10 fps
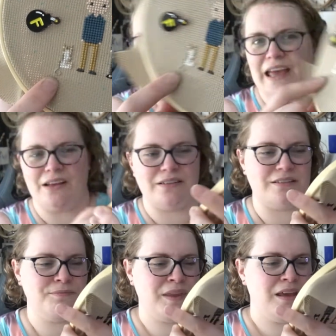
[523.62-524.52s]
tail,
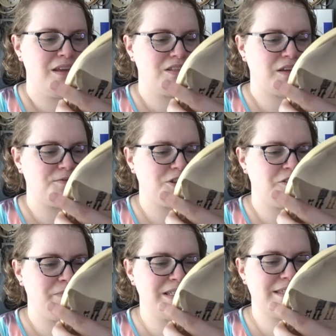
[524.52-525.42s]
and so I've sort
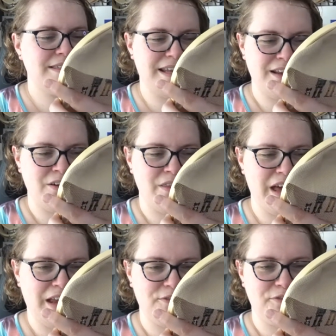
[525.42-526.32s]
of been sitting on
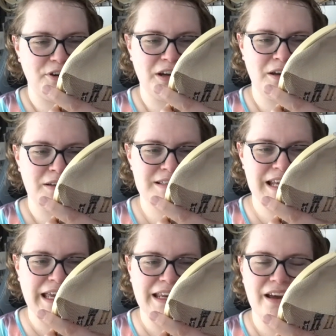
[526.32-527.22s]
that for a
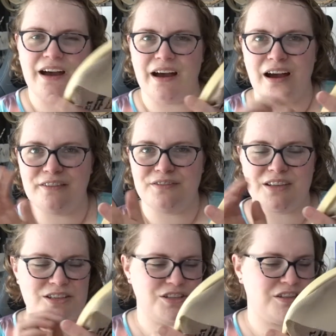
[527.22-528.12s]
day and a half
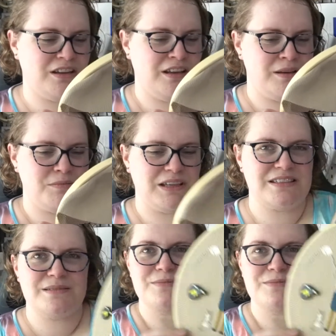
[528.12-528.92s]
ish because I'm